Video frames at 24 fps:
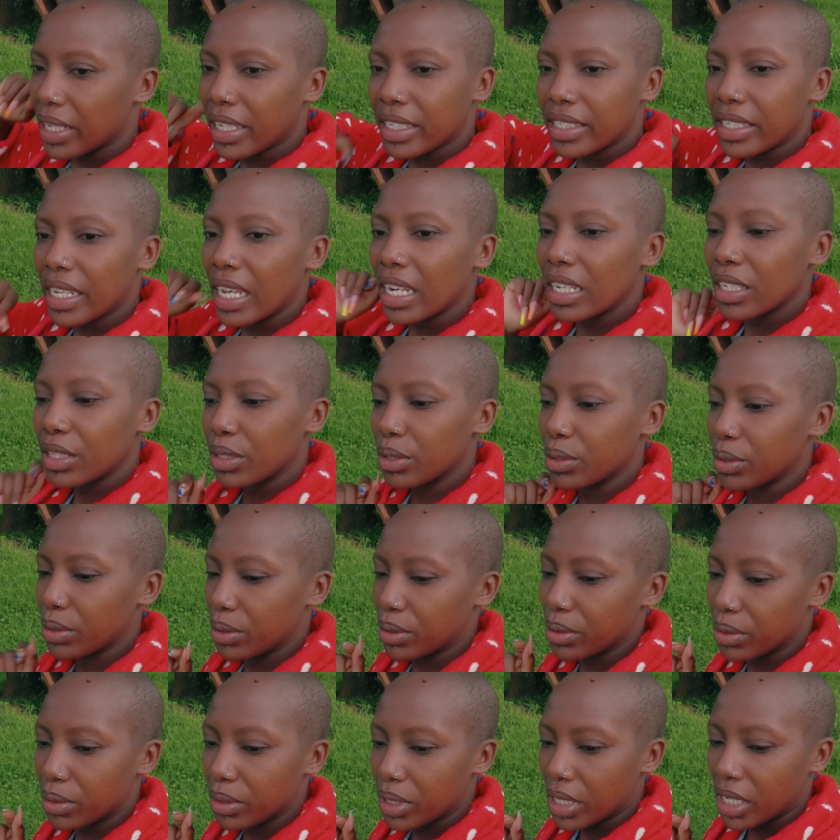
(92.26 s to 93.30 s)
I tell
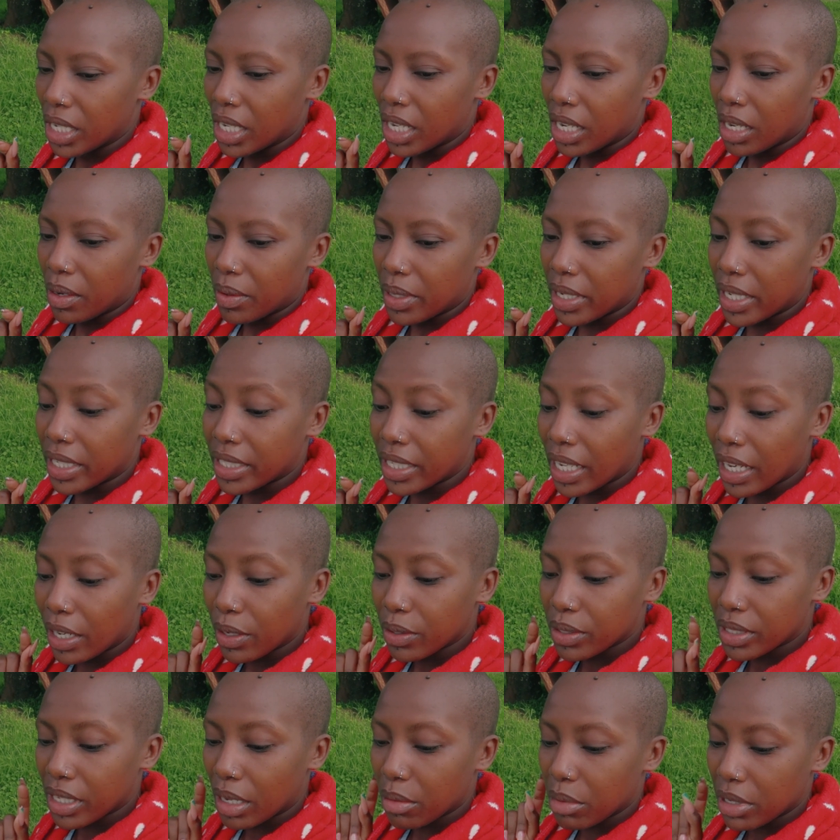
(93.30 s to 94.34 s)
you
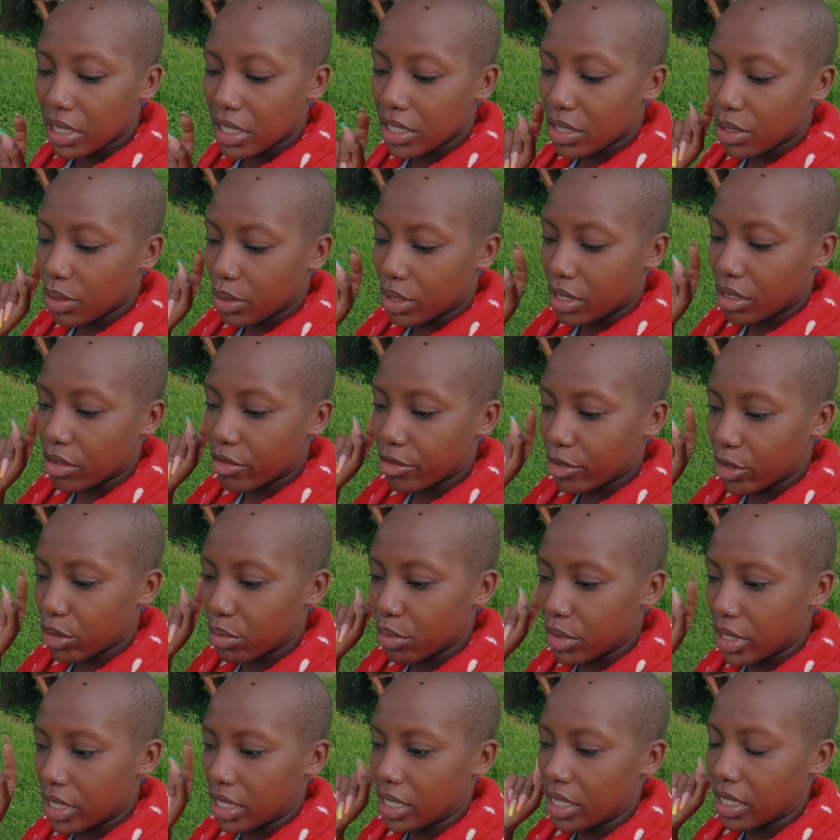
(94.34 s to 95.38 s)
someone is looking
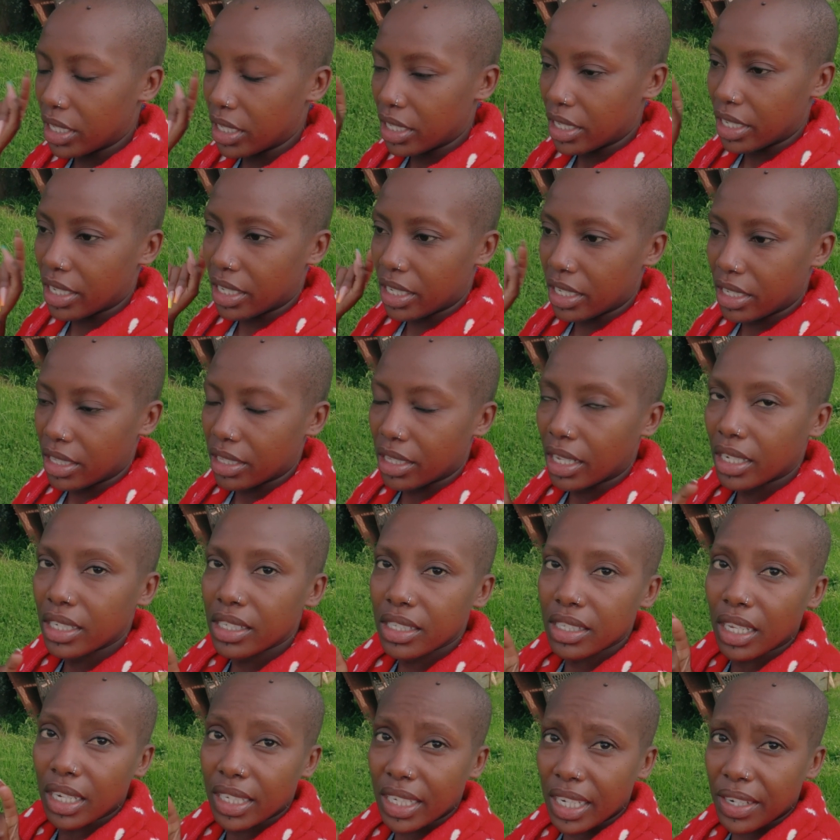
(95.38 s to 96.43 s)
for me,
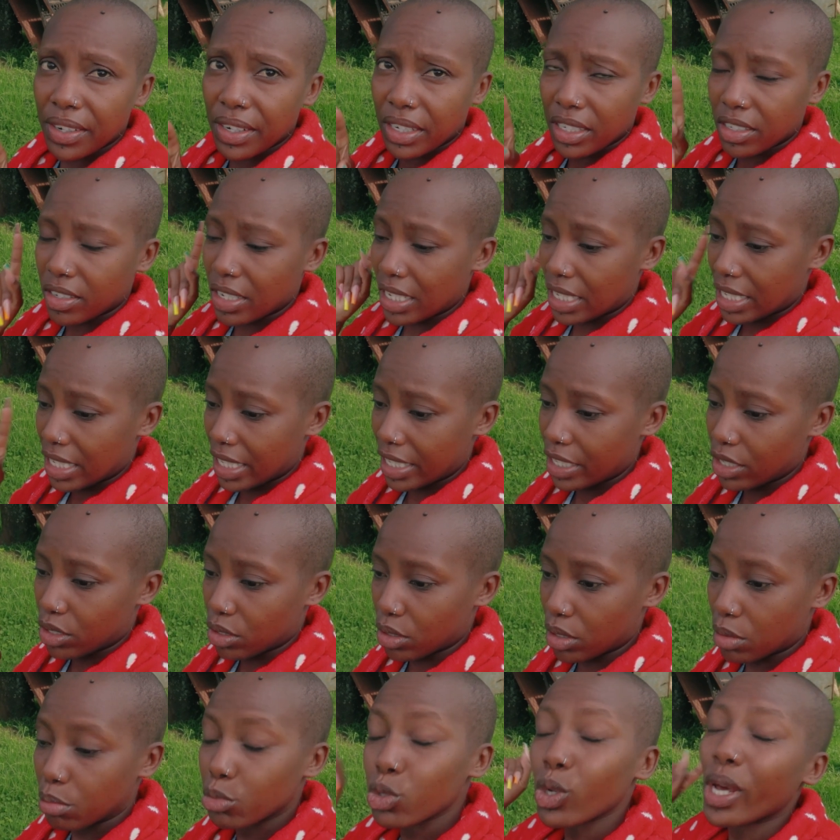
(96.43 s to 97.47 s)
that is a direct
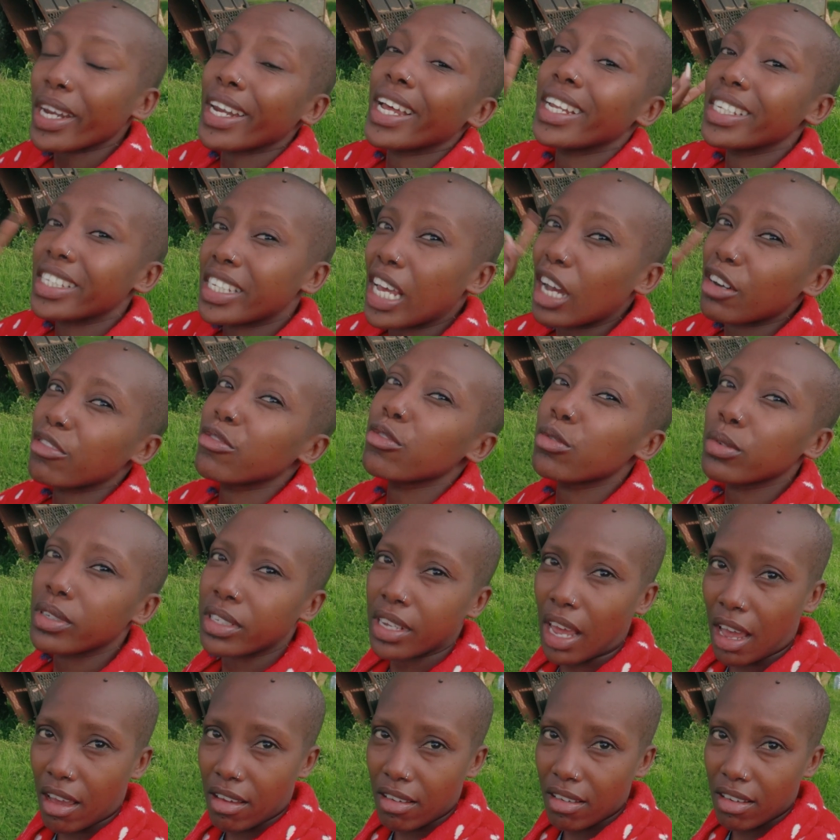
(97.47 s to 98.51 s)
translation. Mtu
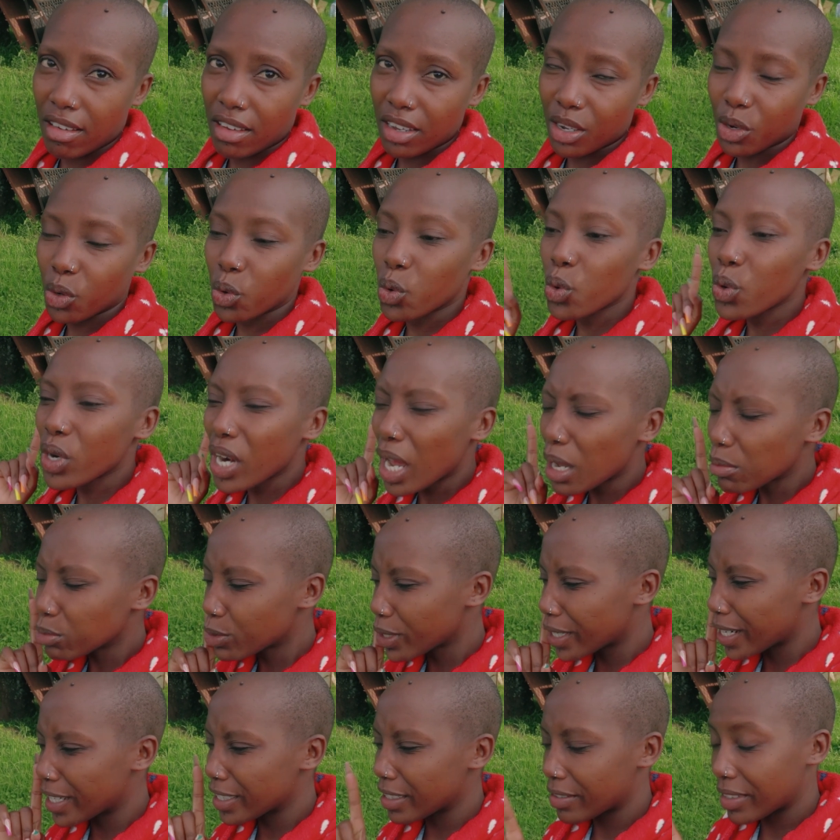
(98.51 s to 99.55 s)
ananitafuta, kuna
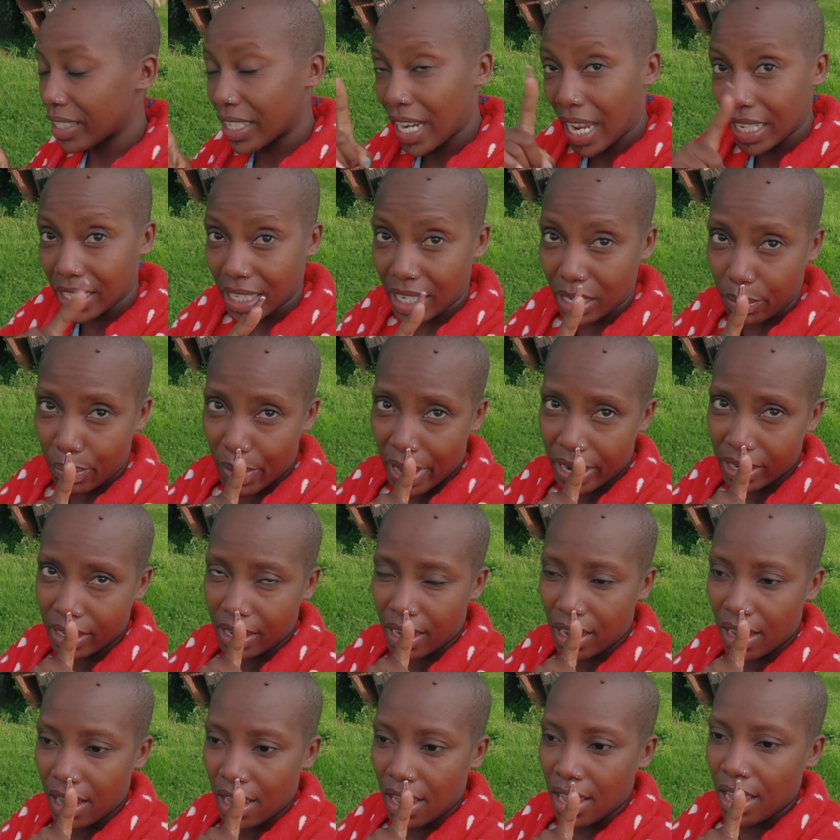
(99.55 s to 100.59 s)
mtu
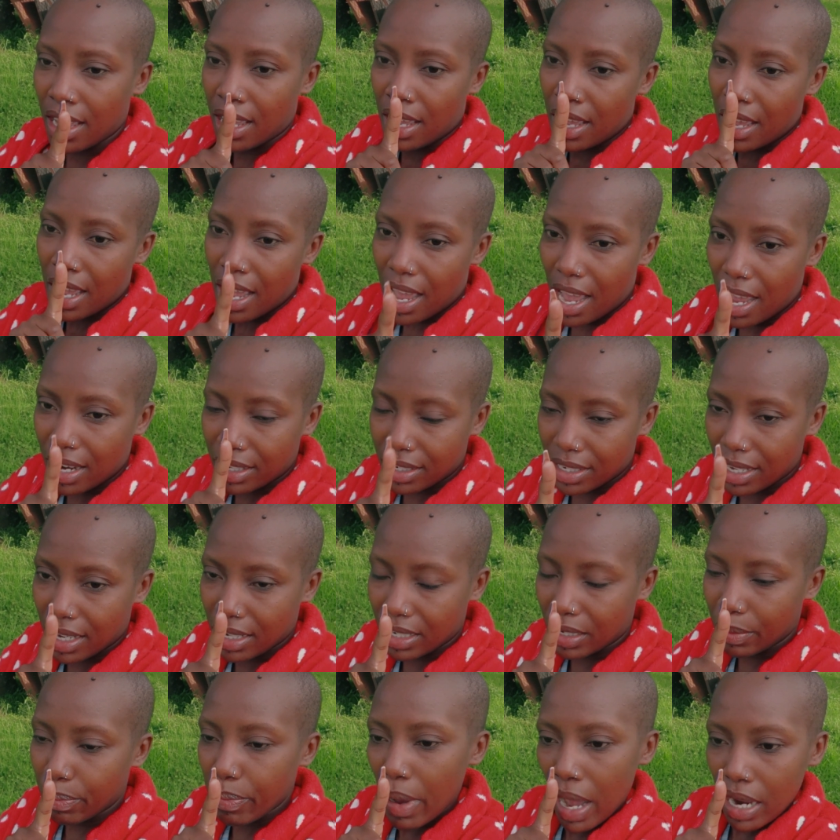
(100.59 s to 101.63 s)
ananipata,
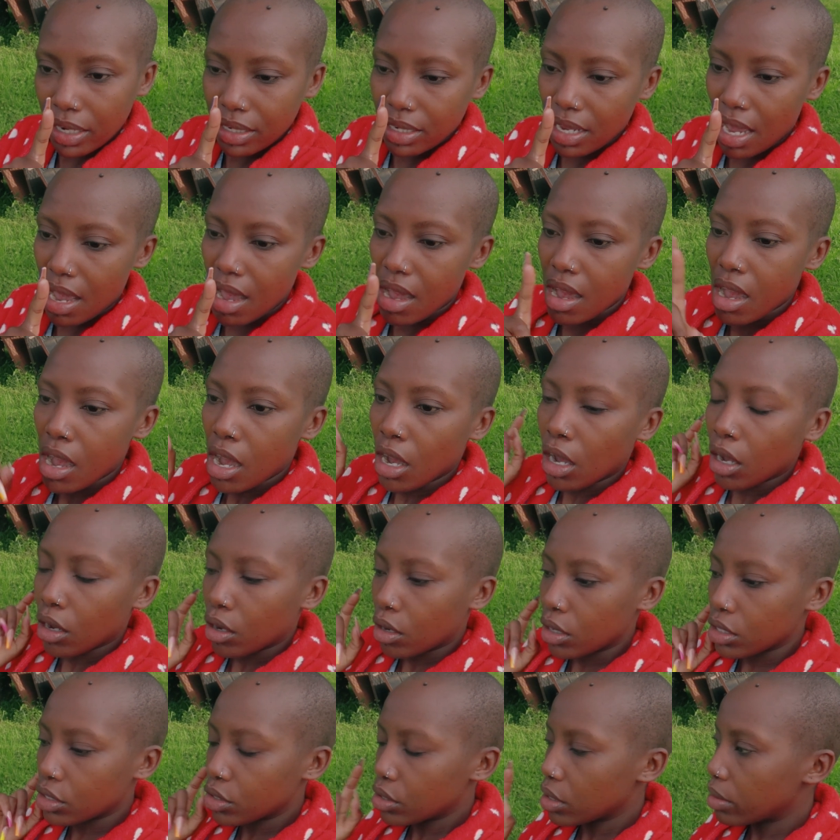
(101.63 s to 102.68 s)
atanipata.
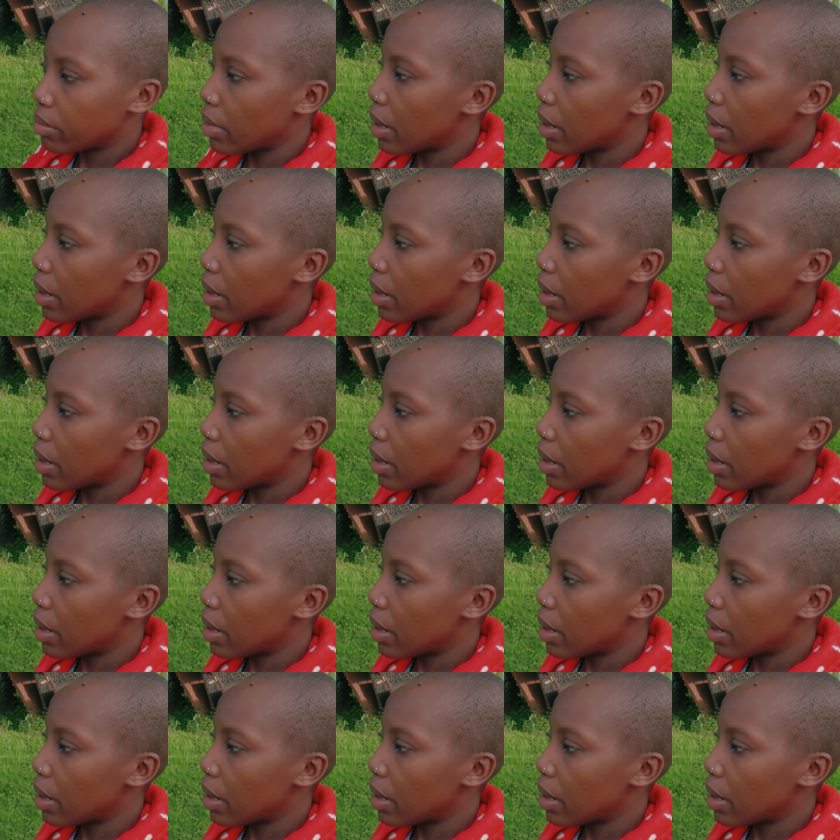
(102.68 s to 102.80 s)
Because you